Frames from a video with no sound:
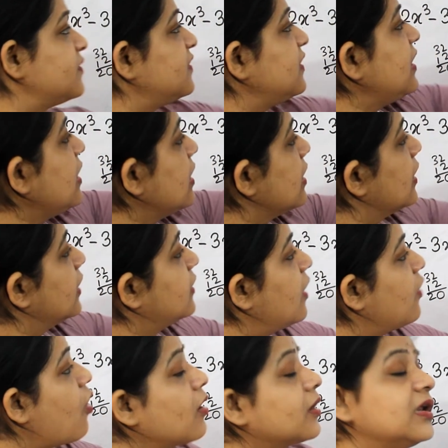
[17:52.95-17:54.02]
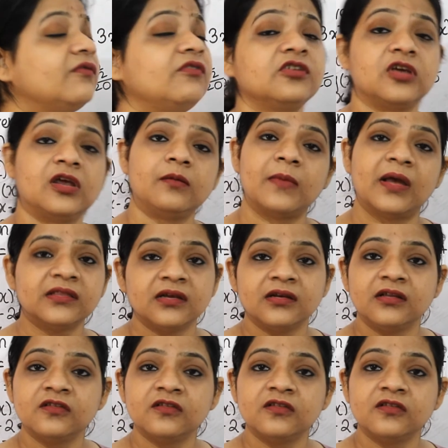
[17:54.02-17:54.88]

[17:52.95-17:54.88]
See, the long division method